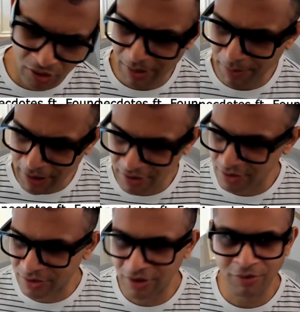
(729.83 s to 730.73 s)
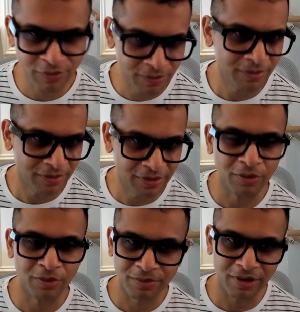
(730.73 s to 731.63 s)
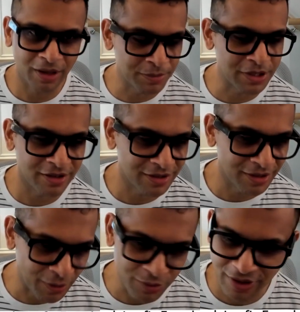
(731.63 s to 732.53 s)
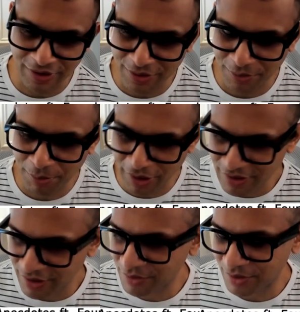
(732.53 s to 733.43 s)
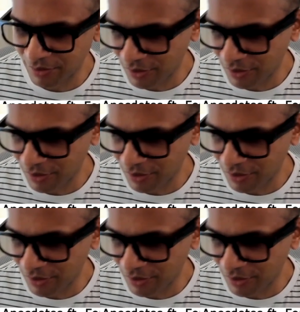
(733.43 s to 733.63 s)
Sure, my parents also have, upsides and downsides, or positives